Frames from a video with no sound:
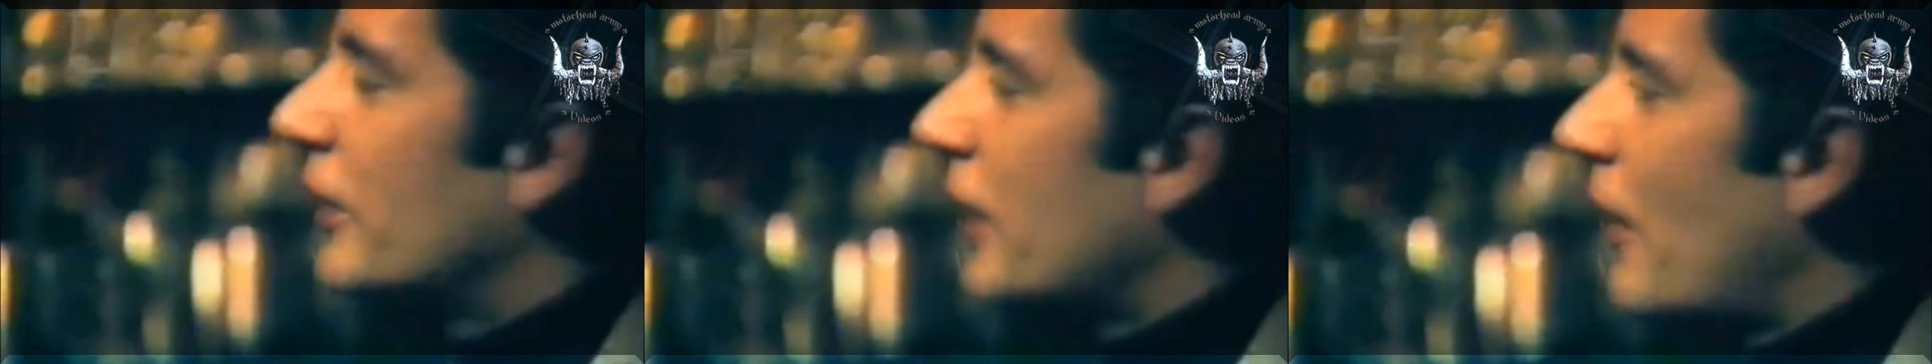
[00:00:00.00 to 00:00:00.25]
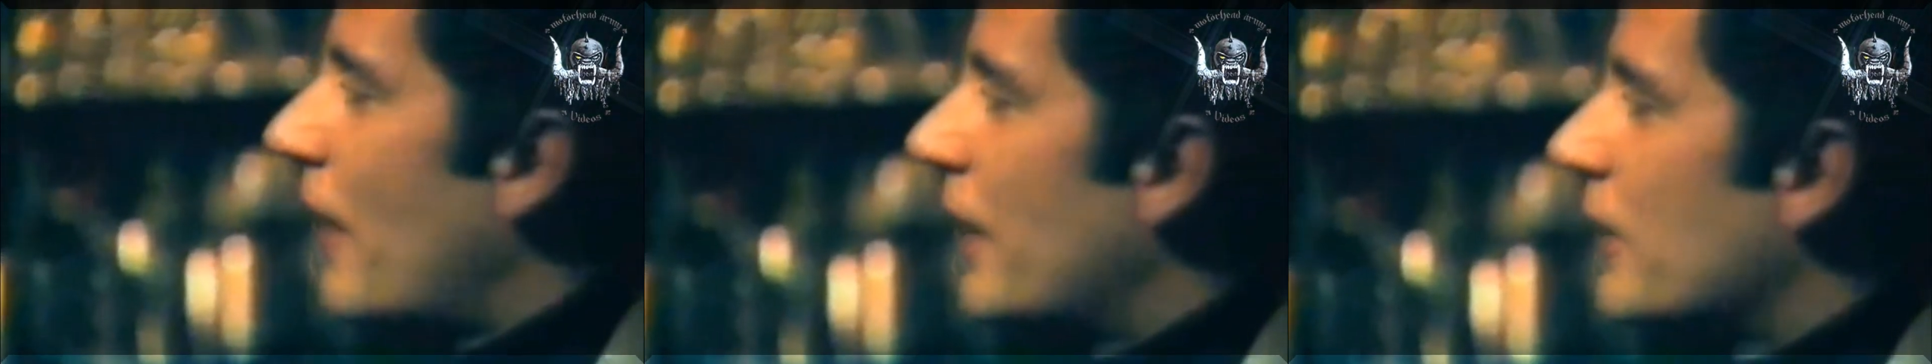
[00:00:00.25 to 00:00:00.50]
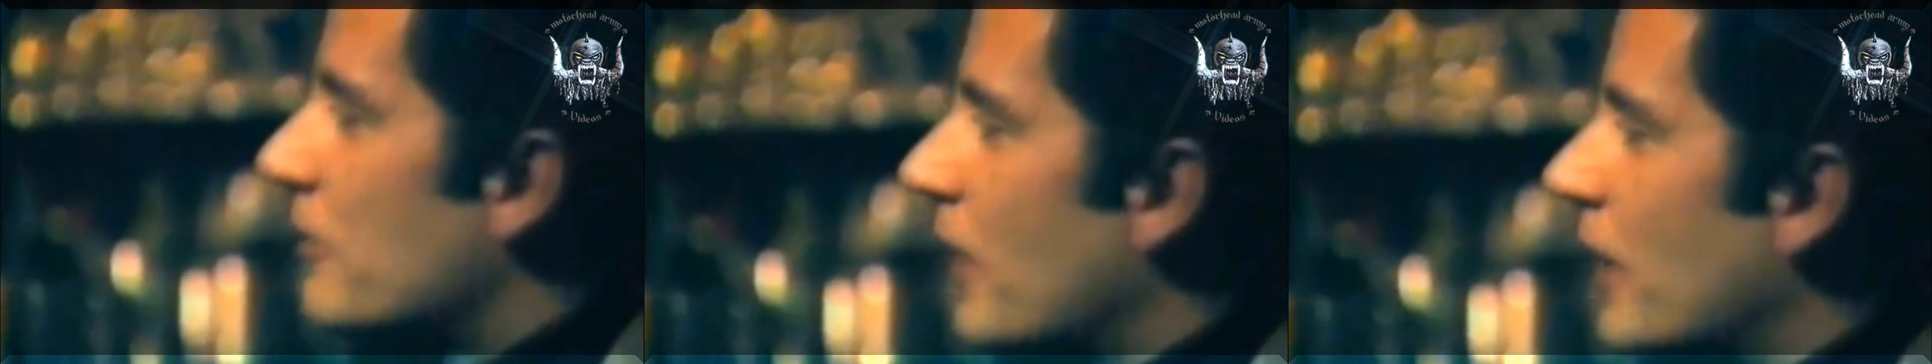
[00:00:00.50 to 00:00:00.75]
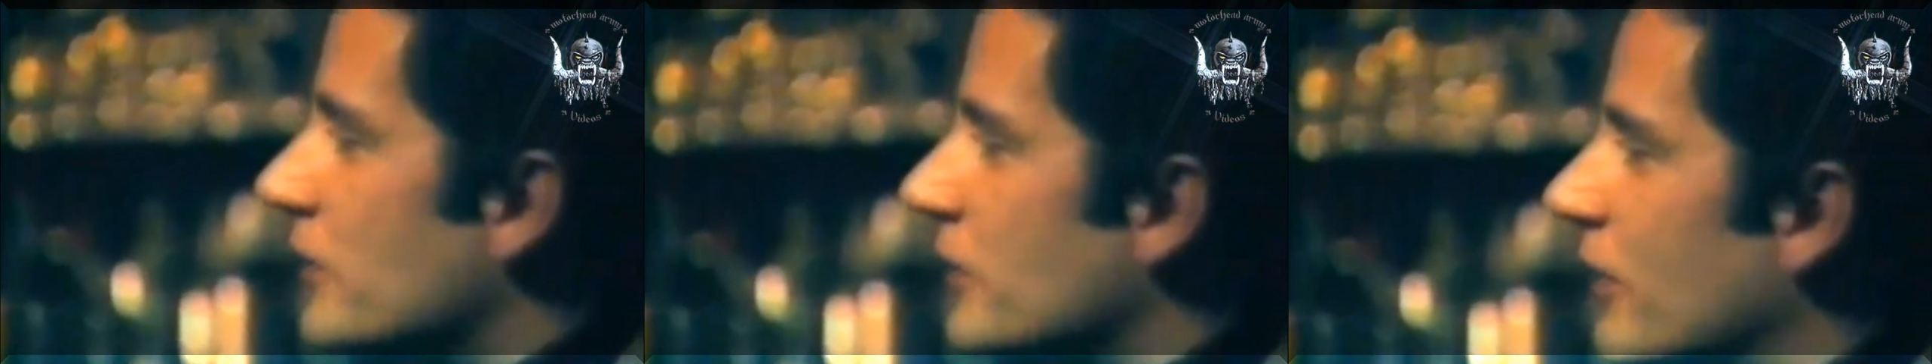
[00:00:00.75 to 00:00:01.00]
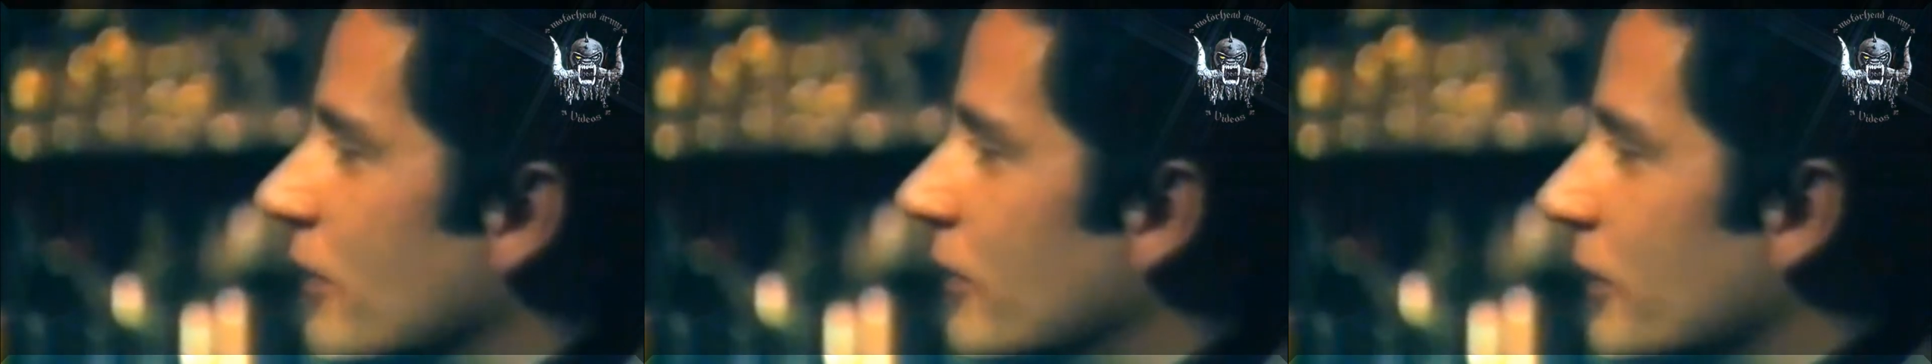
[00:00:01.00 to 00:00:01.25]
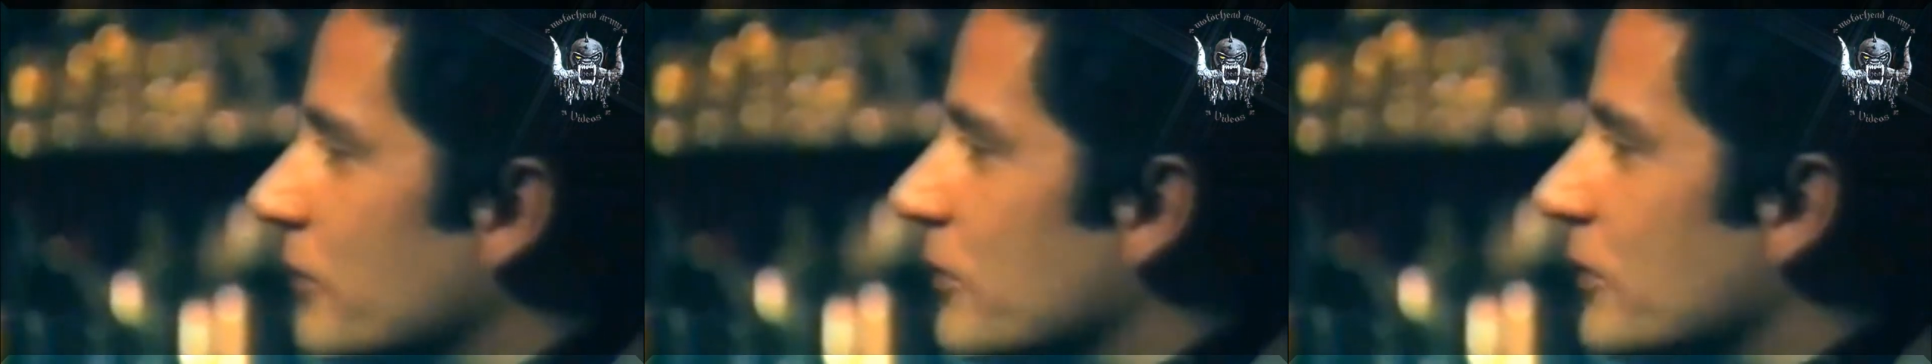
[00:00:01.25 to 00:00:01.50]
going to go out in a blaze of
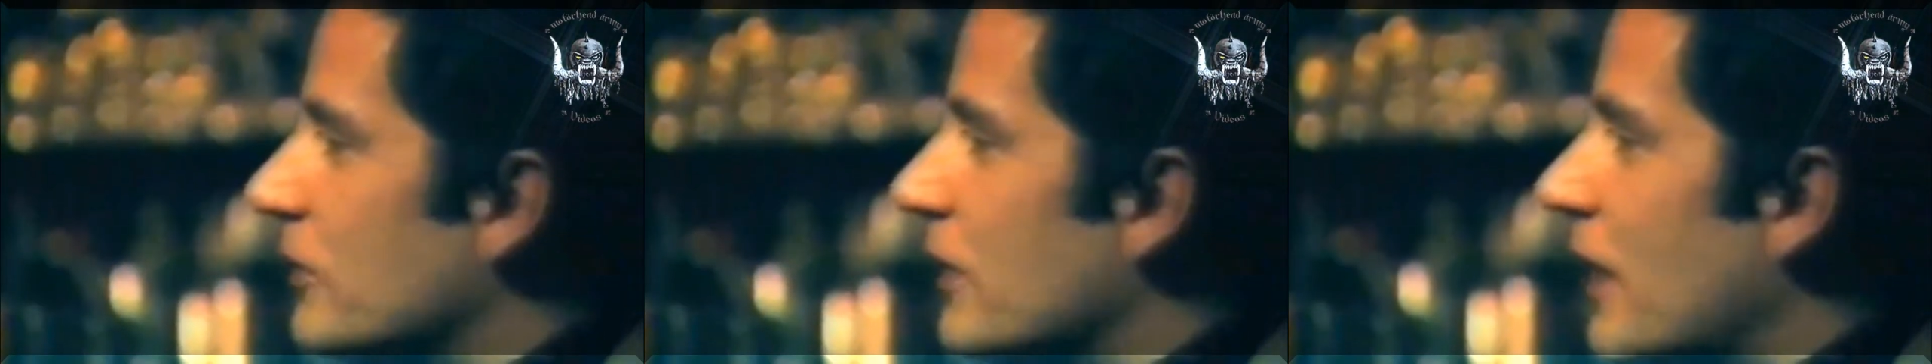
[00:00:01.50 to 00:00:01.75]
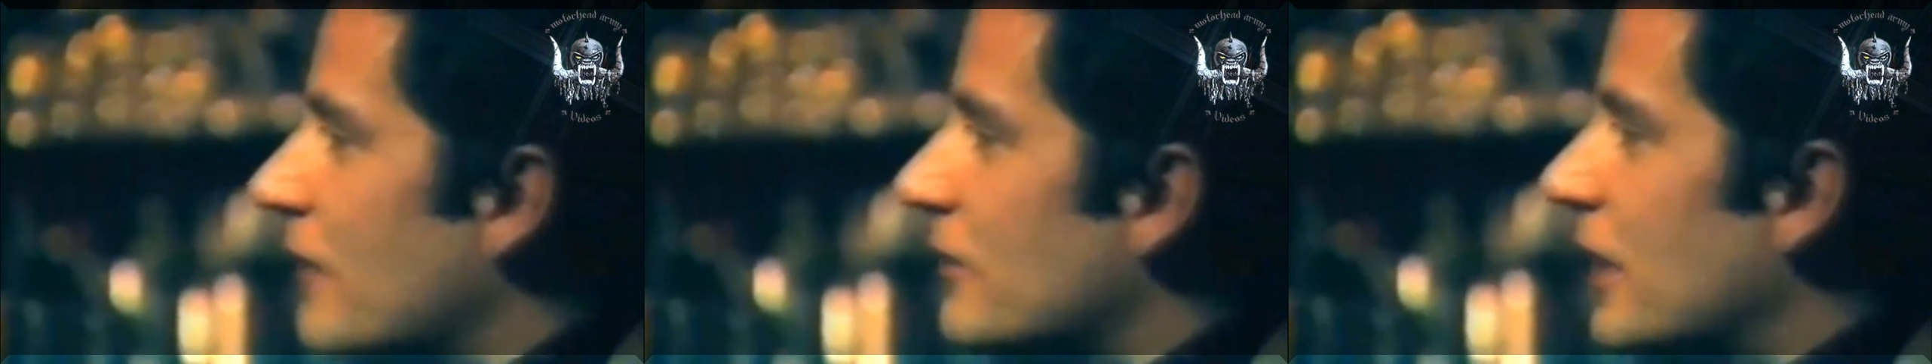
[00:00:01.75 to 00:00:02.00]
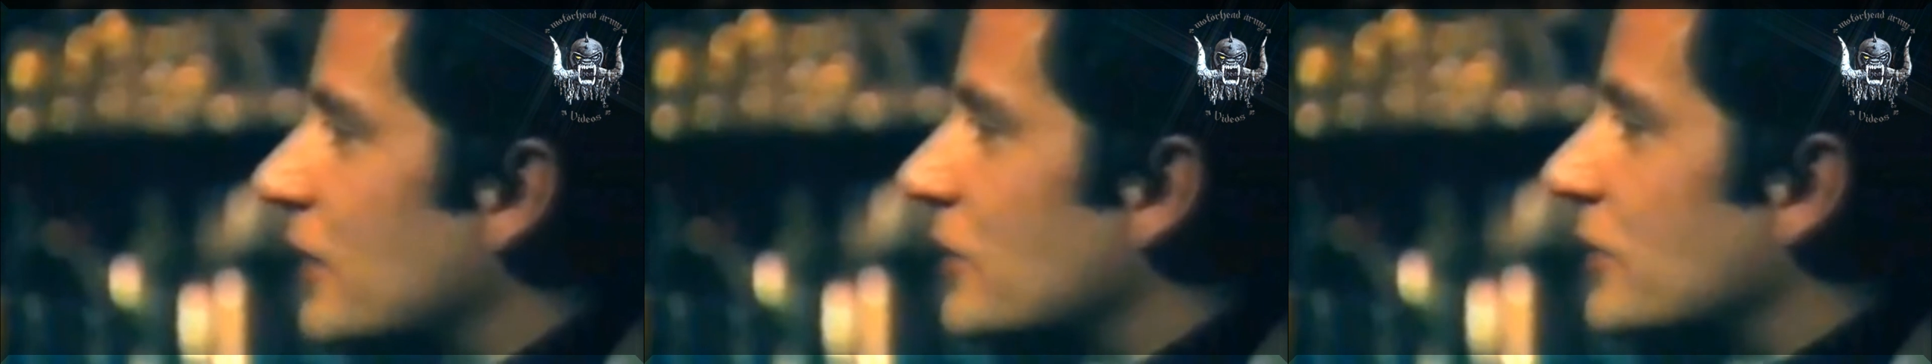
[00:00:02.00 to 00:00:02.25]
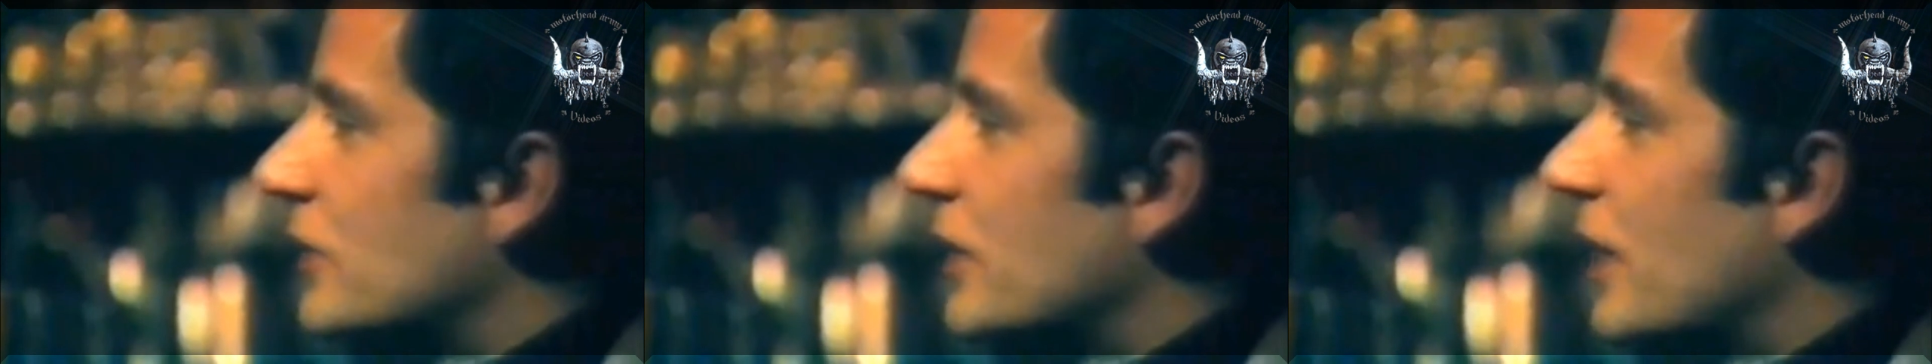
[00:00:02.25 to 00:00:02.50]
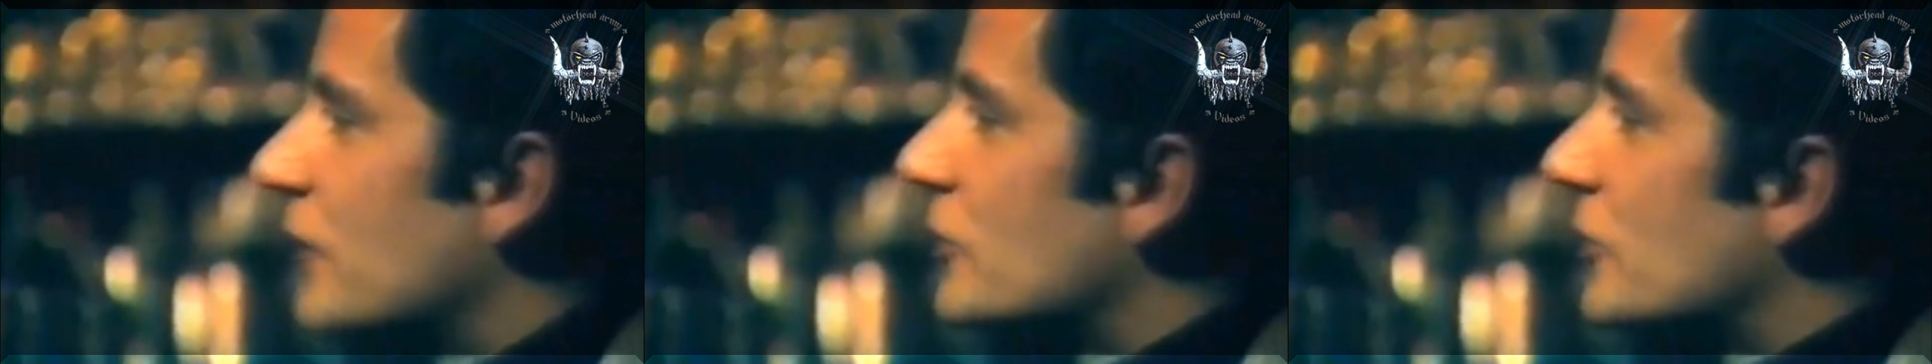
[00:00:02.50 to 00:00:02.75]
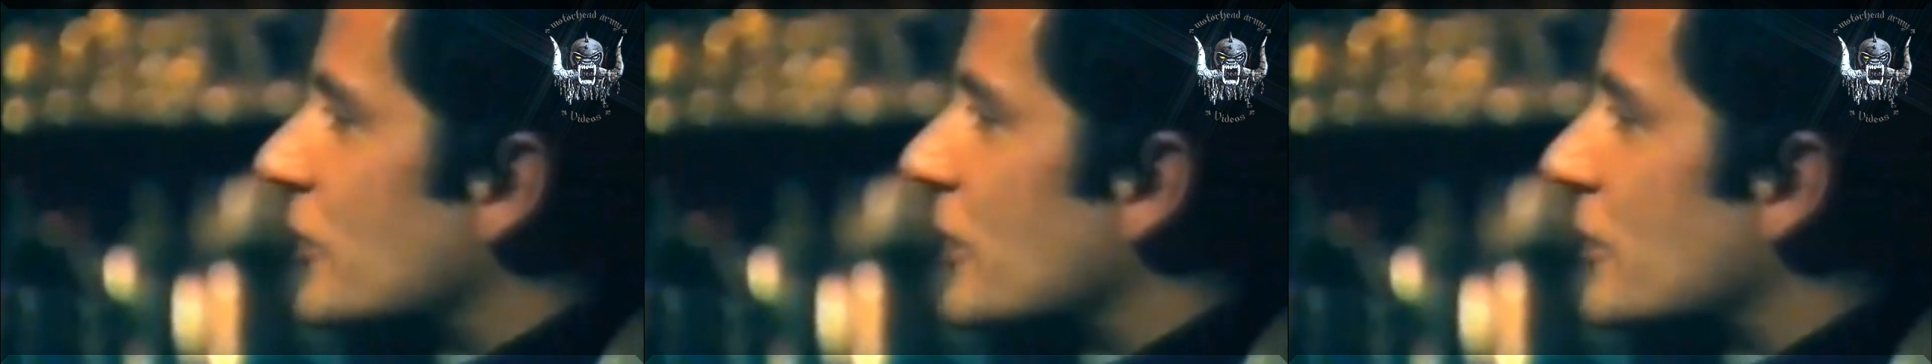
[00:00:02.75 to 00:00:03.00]
glory, how do you see that? Do
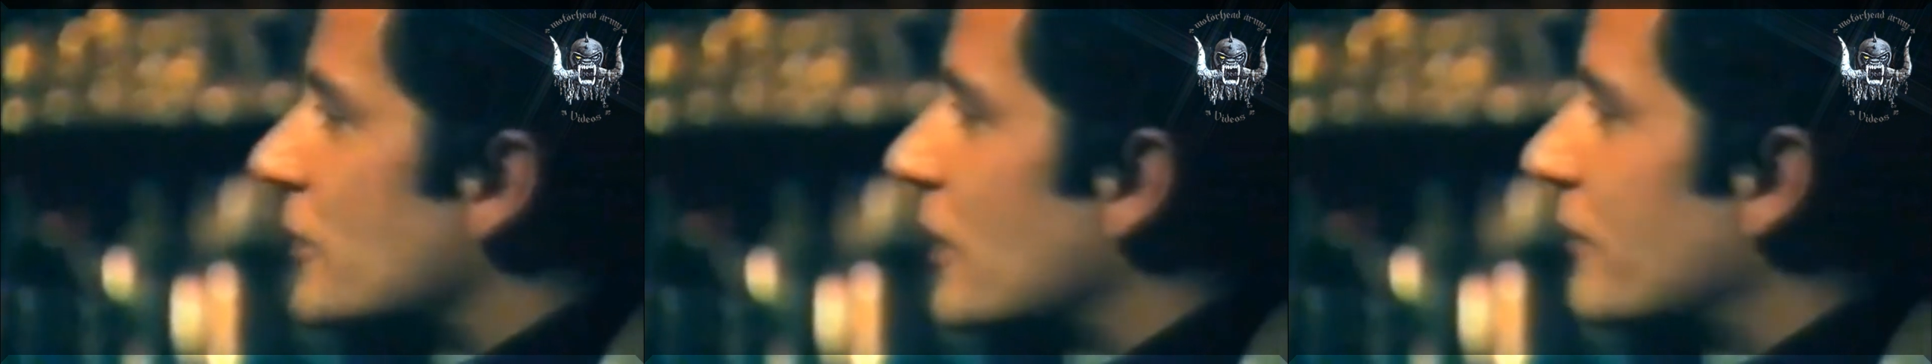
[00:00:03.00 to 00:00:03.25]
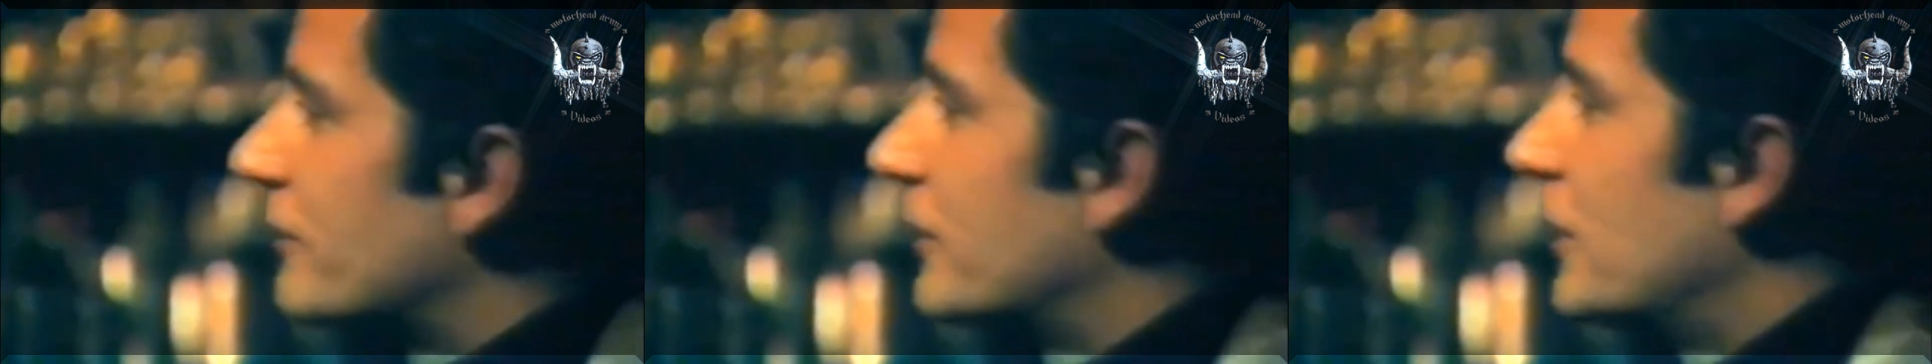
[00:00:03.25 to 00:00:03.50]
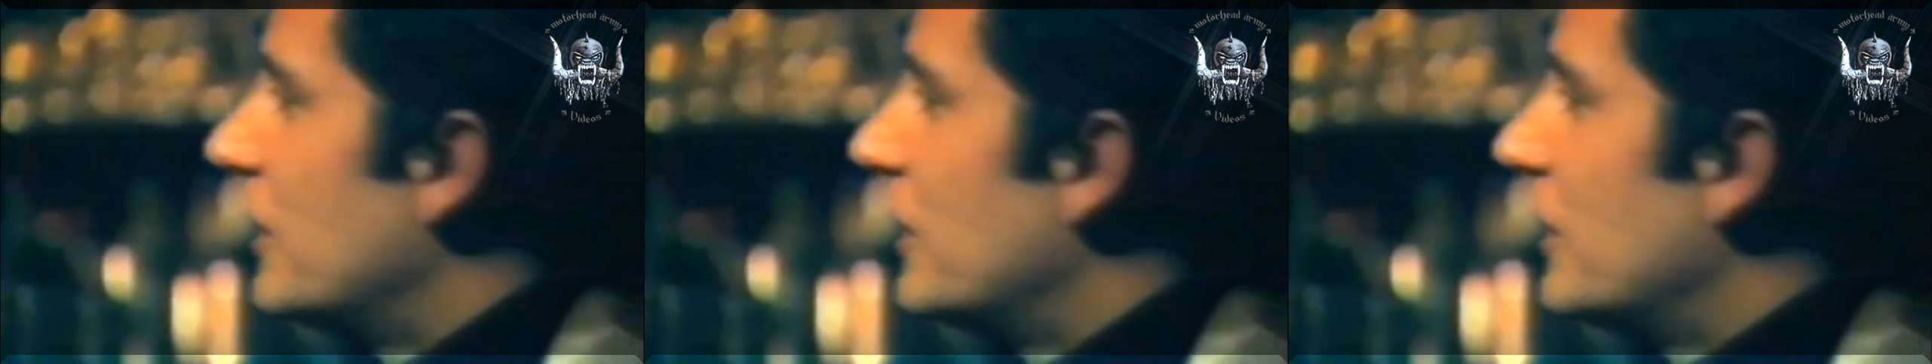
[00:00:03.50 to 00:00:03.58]
you see yourself